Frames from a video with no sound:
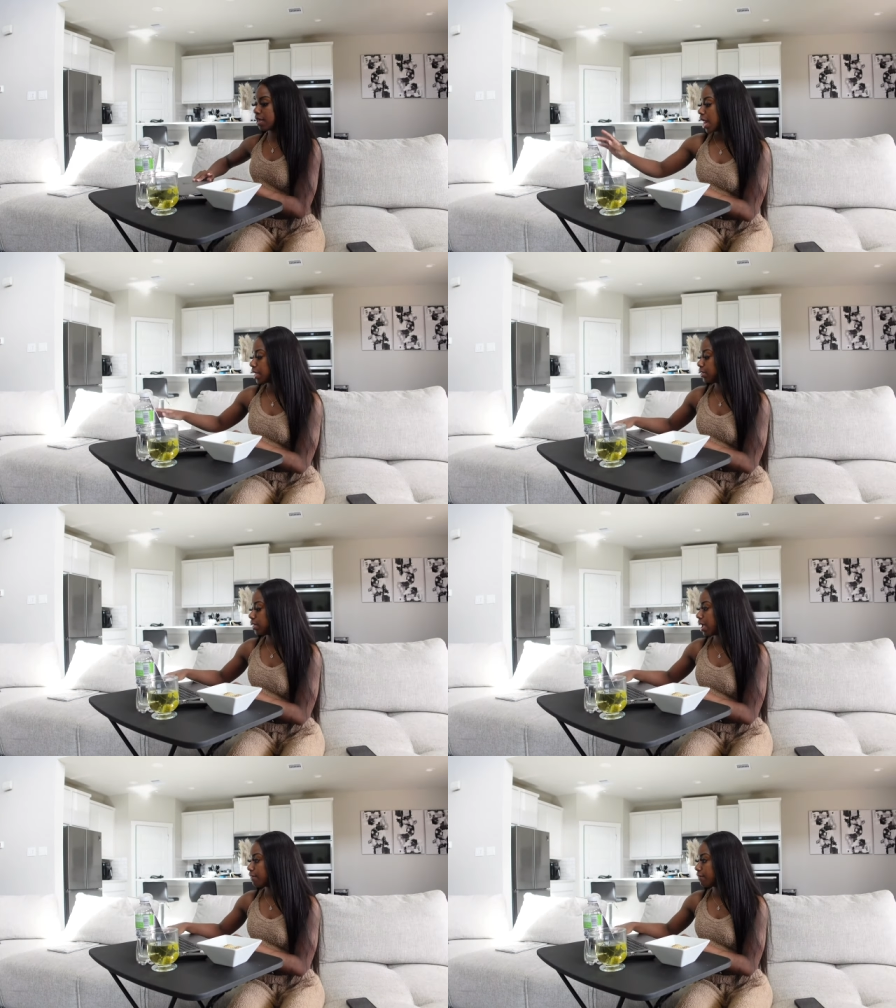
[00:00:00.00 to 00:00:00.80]
And I
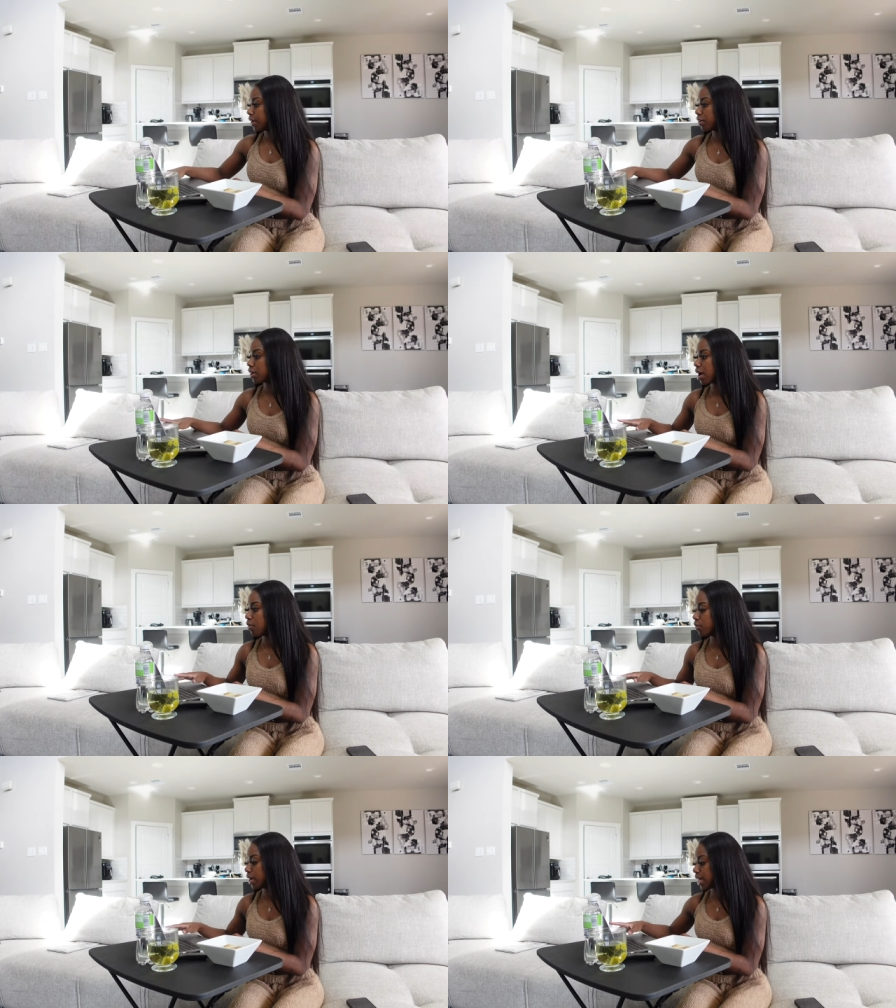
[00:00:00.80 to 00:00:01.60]
still haven't figured
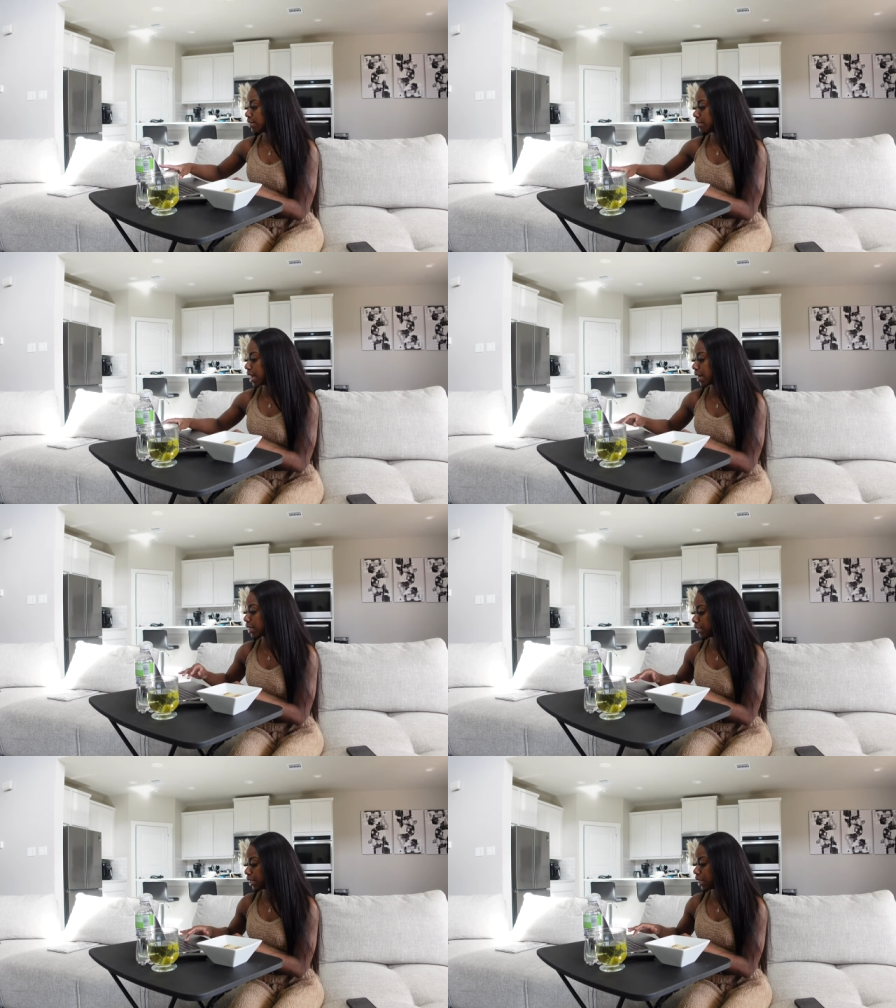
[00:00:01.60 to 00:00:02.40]
out what
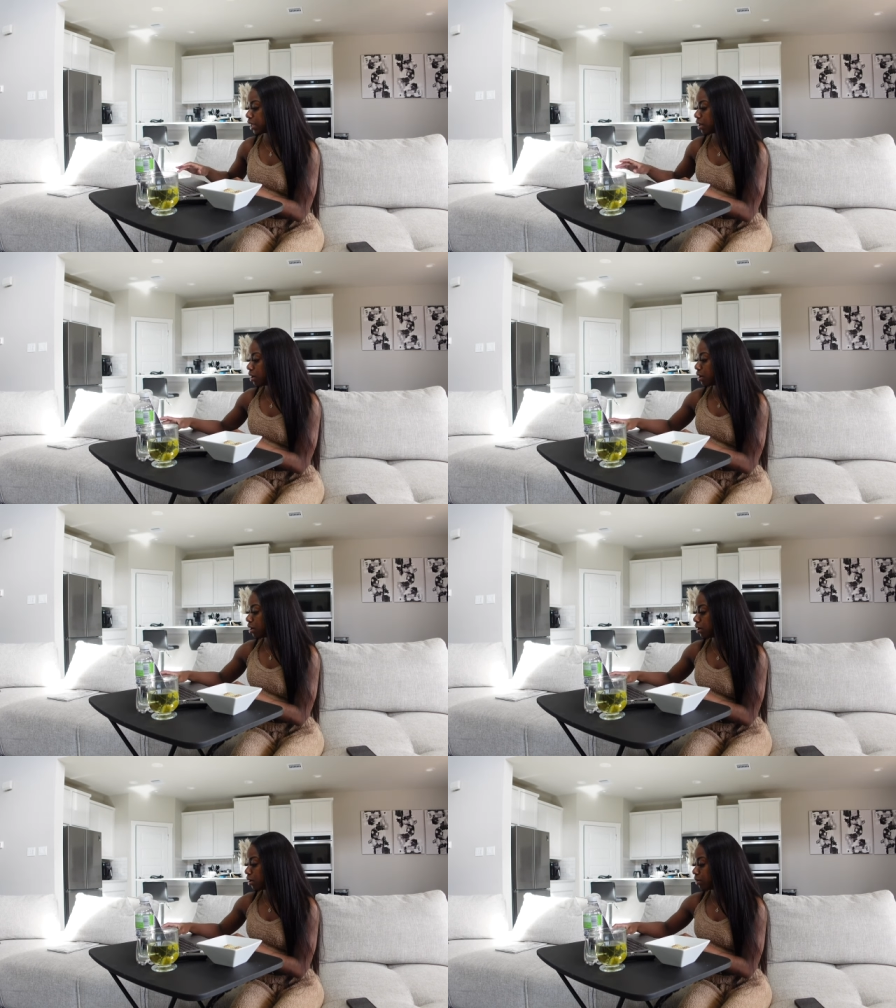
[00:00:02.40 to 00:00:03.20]
exactly
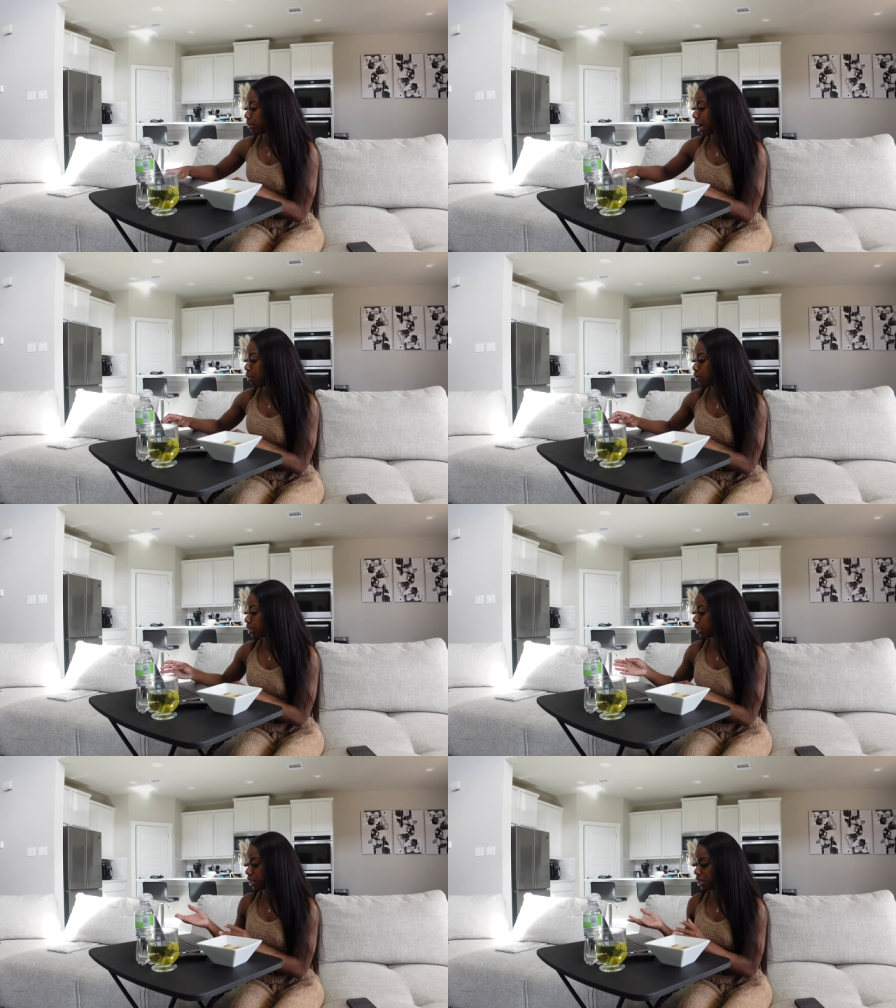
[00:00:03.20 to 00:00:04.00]
um, I
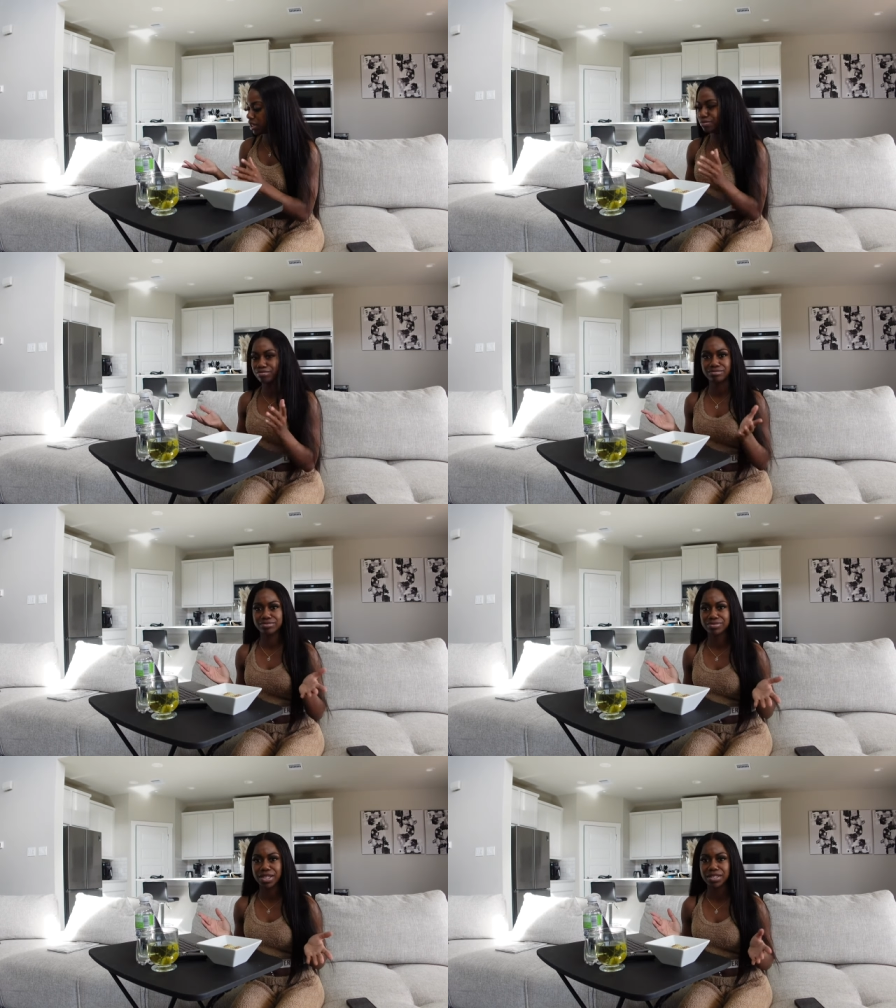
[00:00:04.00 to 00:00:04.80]
want to eat
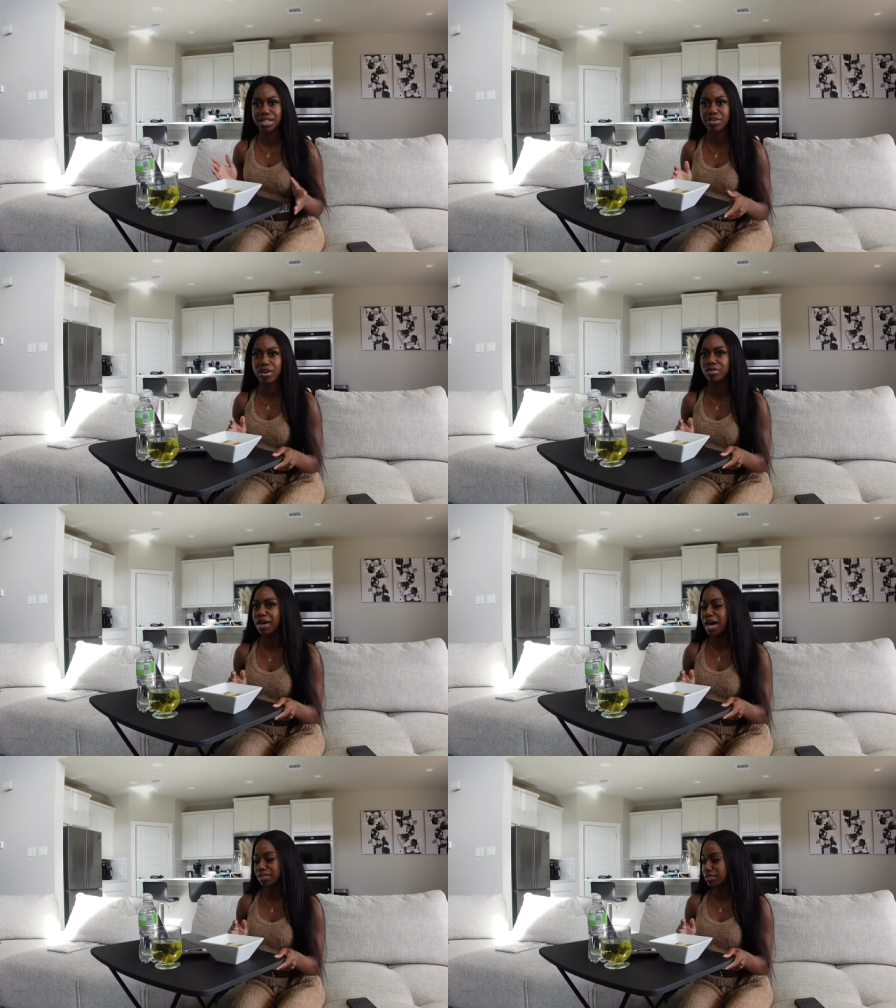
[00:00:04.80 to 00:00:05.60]
later on.
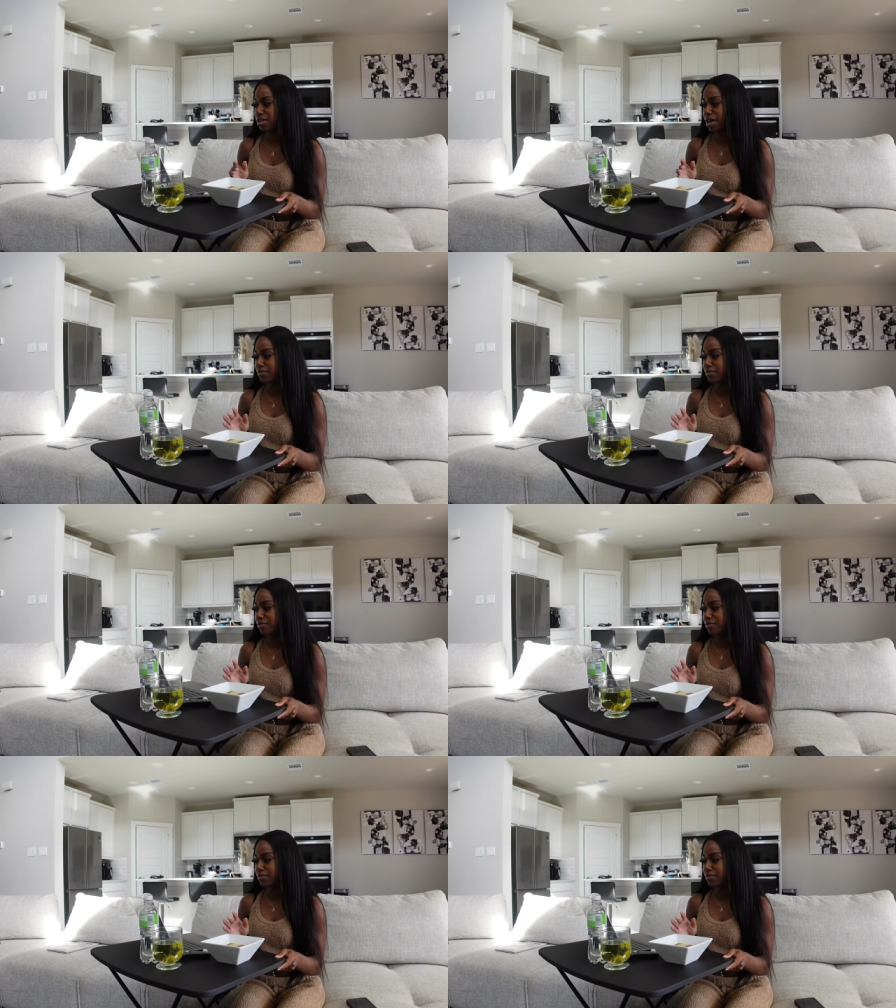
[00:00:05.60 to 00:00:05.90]
I still